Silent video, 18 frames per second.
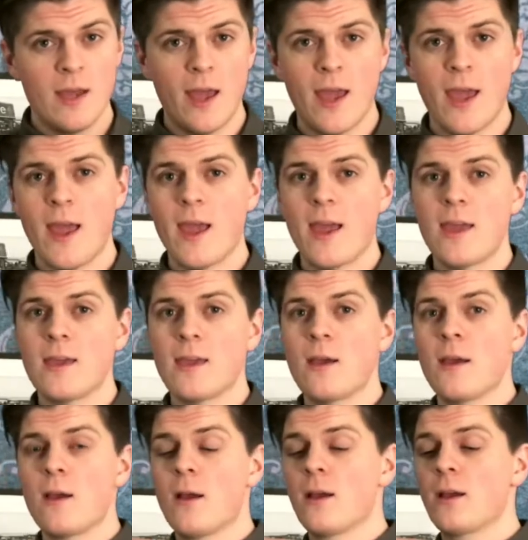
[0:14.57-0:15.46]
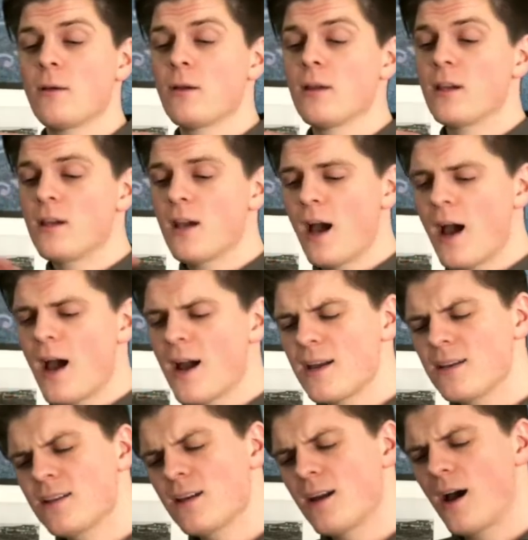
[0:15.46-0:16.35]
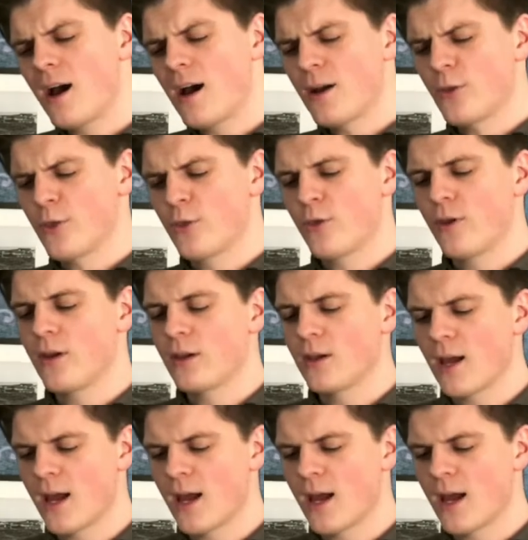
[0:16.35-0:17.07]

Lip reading: a guy that I think